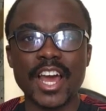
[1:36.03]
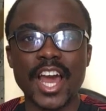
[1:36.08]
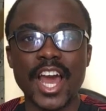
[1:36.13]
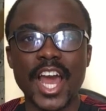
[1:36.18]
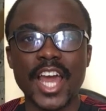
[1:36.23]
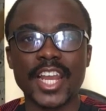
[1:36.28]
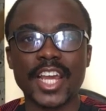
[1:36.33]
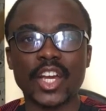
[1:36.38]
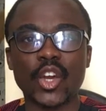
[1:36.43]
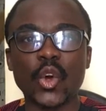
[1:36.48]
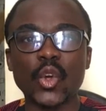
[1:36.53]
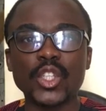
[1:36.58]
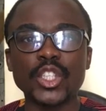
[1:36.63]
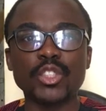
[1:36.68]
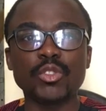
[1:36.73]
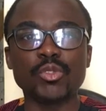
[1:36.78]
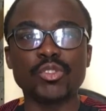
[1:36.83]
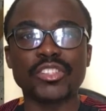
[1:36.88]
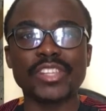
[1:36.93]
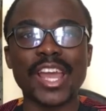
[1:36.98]
and according
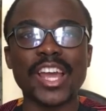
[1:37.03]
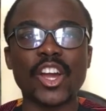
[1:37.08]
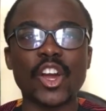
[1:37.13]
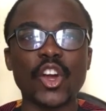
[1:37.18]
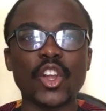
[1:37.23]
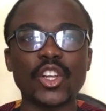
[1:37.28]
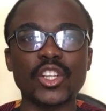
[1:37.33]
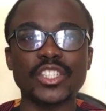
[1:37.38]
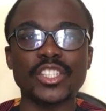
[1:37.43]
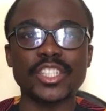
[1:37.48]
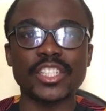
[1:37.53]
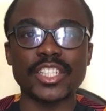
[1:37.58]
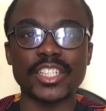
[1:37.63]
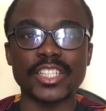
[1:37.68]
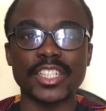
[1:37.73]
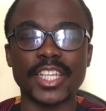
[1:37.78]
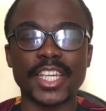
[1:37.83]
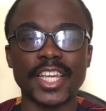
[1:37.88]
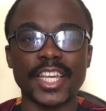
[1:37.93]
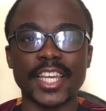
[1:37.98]
to psychology
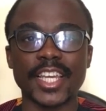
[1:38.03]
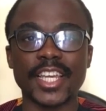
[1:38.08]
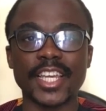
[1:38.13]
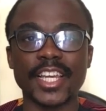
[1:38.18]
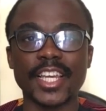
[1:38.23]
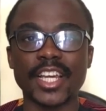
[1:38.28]
today,